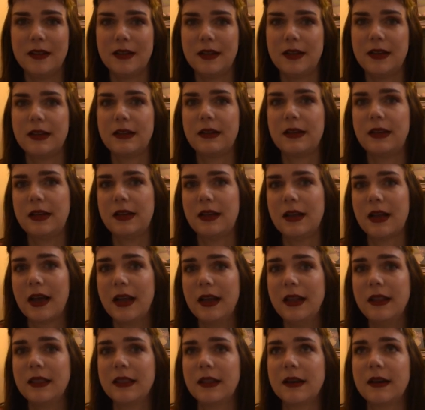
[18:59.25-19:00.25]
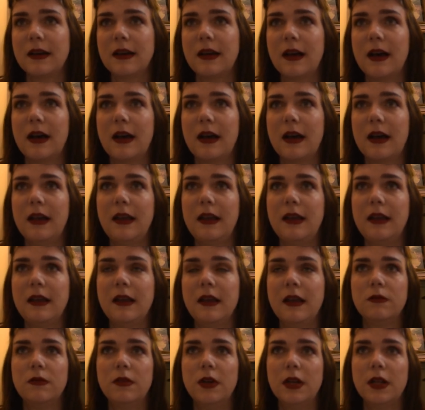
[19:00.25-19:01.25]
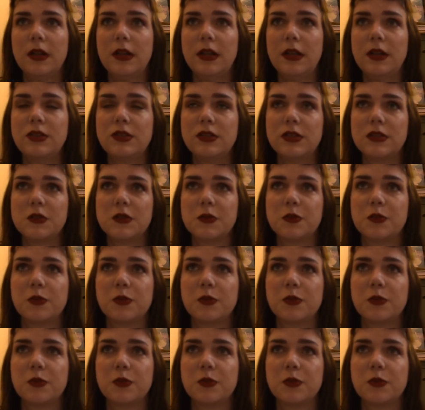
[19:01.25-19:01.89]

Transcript: The night that I really just